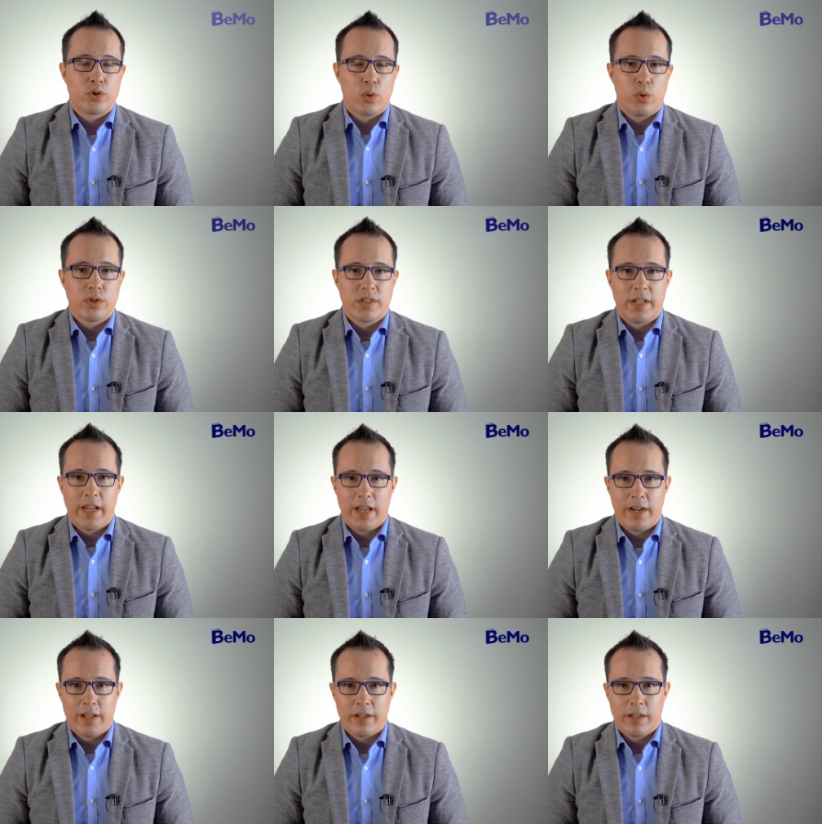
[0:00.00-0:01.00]
schools in
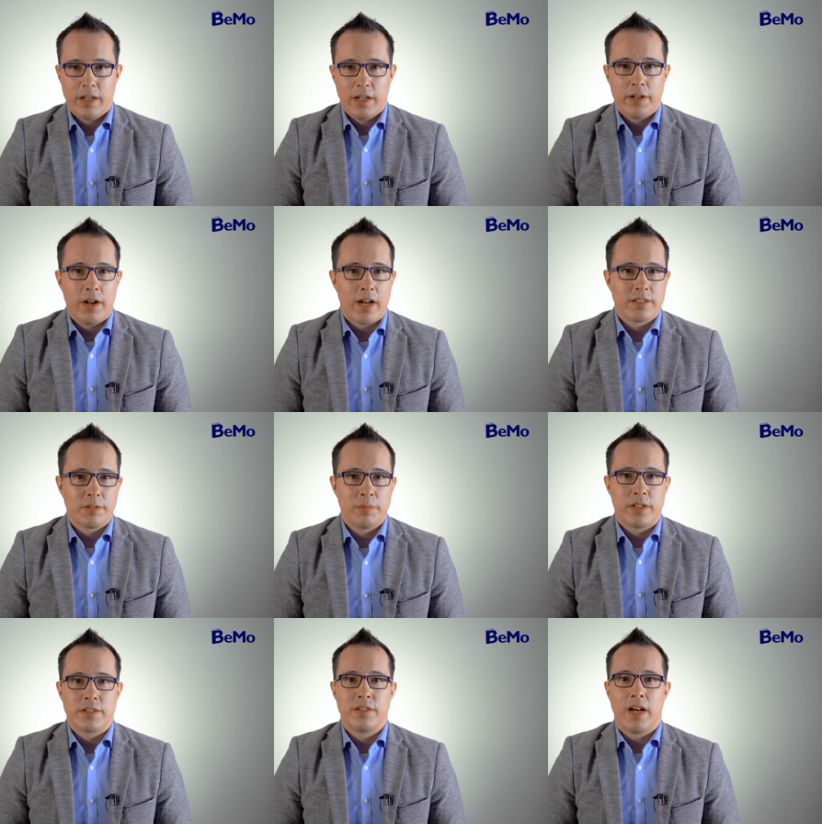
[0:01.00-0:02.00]
Canada, NOSM
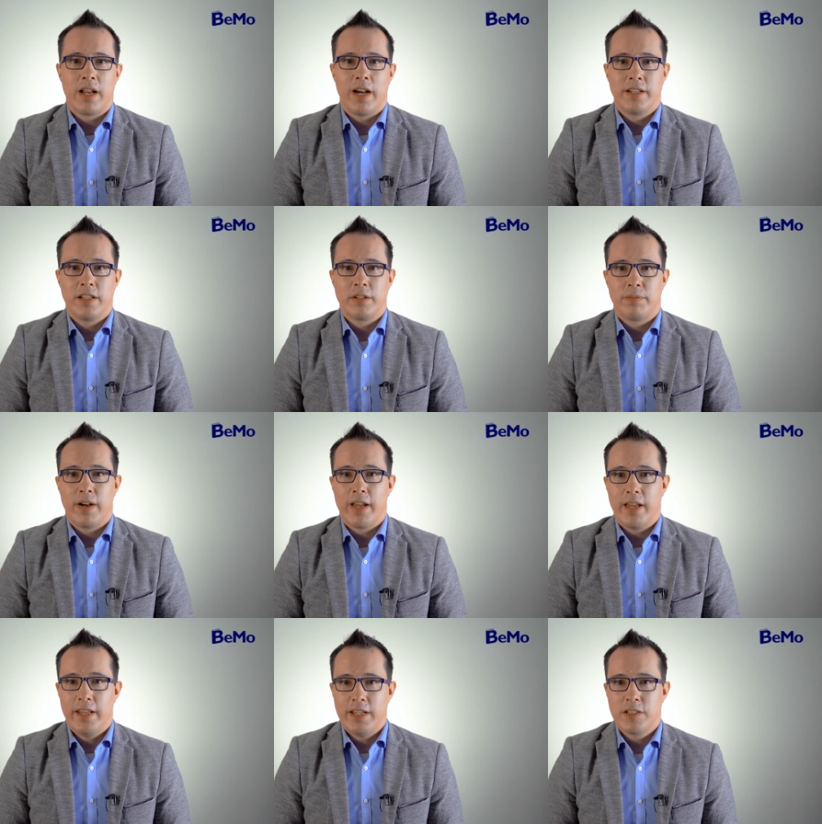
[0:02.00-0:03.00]
does not identify
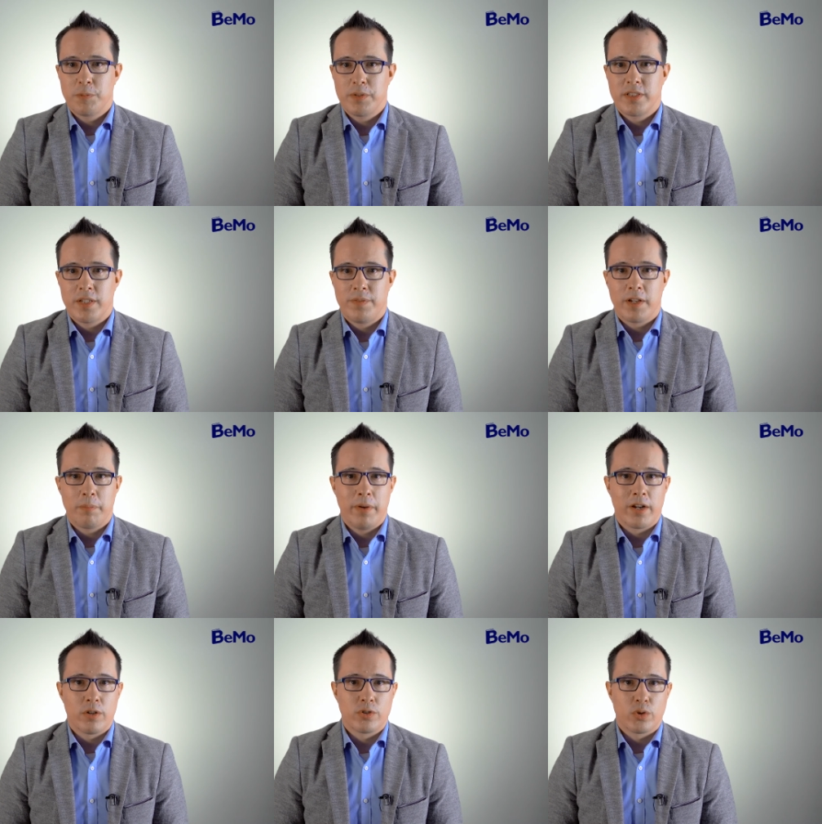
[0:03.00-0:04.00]
any specific
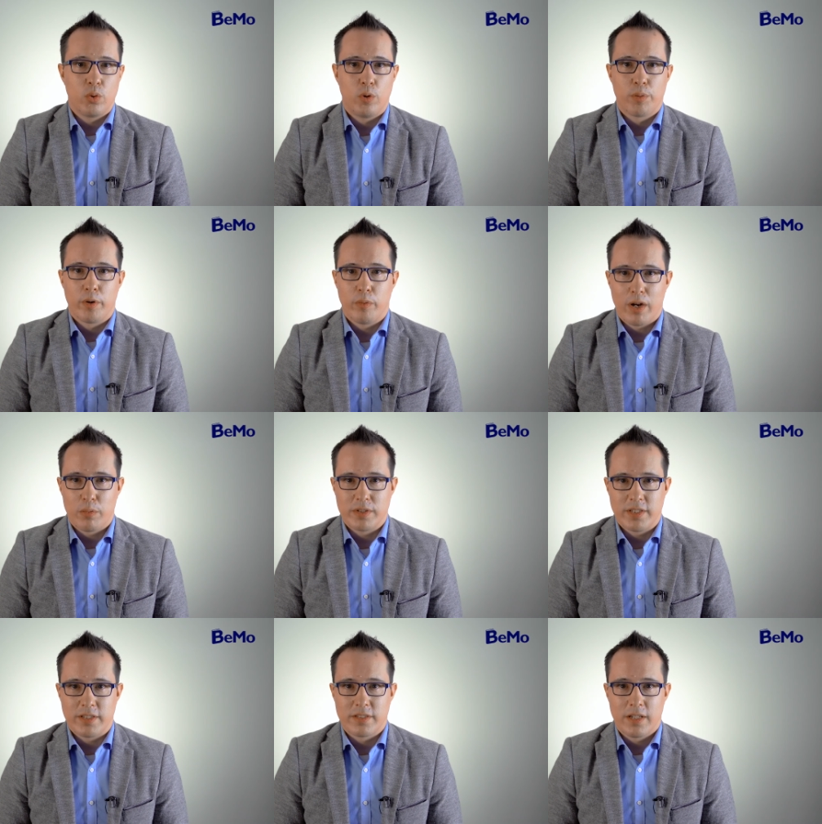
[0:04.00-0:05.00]
medical school
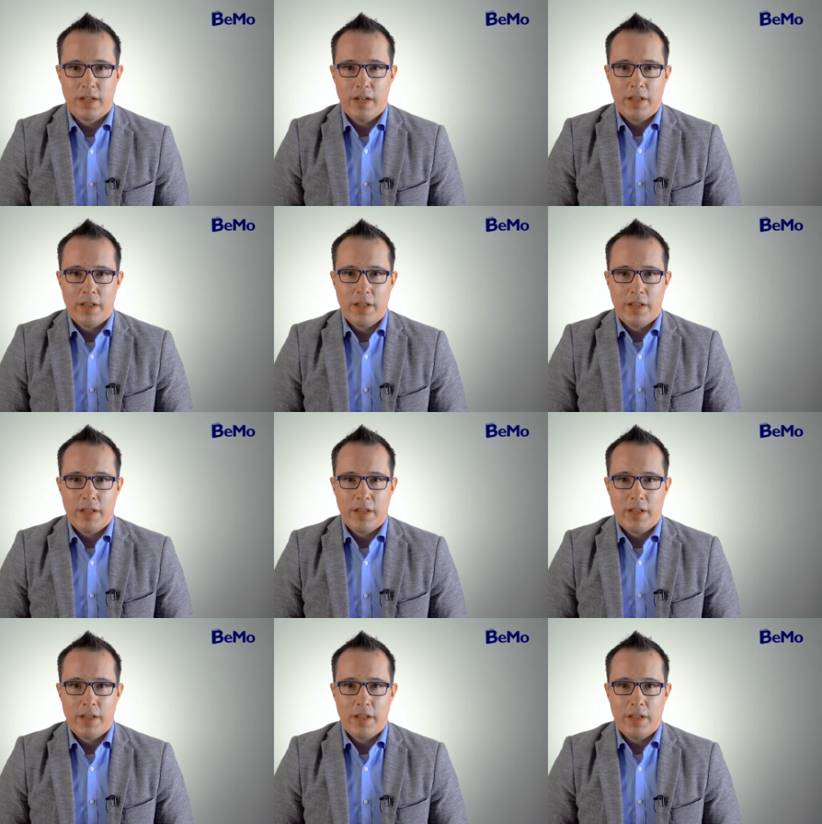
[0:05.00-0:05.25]
prerequisites